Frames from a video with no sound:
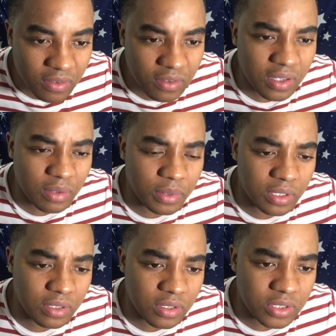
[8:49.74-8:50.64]
Yeah, I mean,
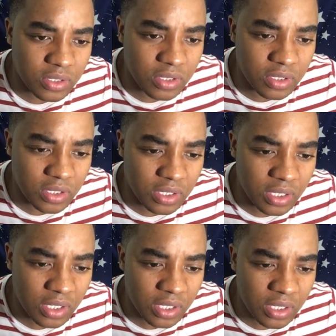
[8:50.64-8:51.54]
it looks good.
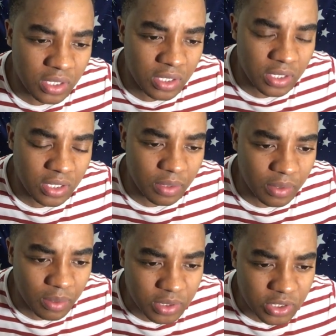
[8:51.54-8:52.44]

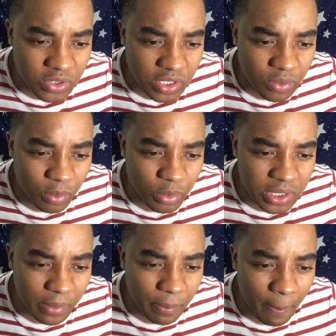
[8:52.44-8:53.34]
Let me shrink it one more
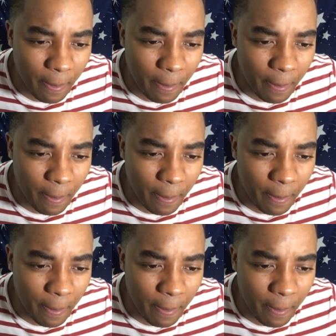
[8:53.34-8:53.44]
time.